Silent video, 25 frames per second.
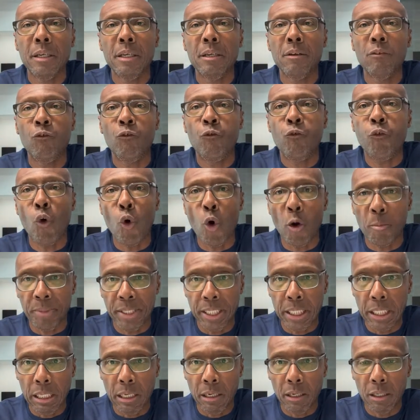
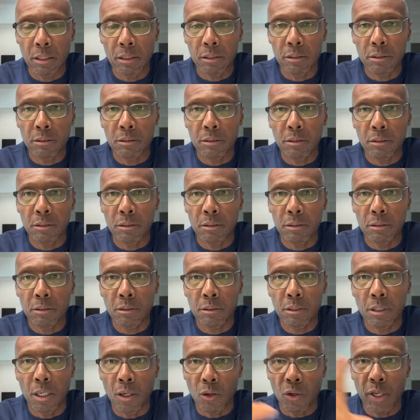formula.
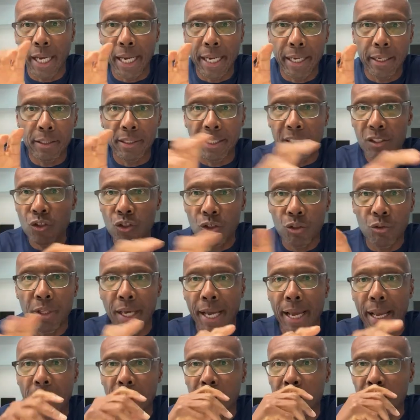Okay, let's do
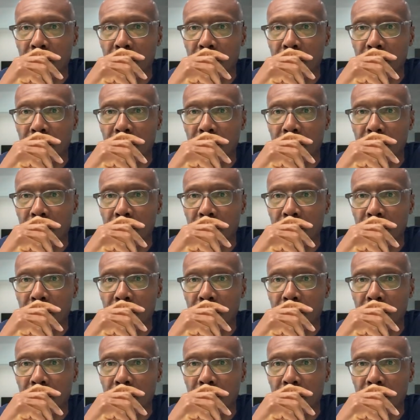that.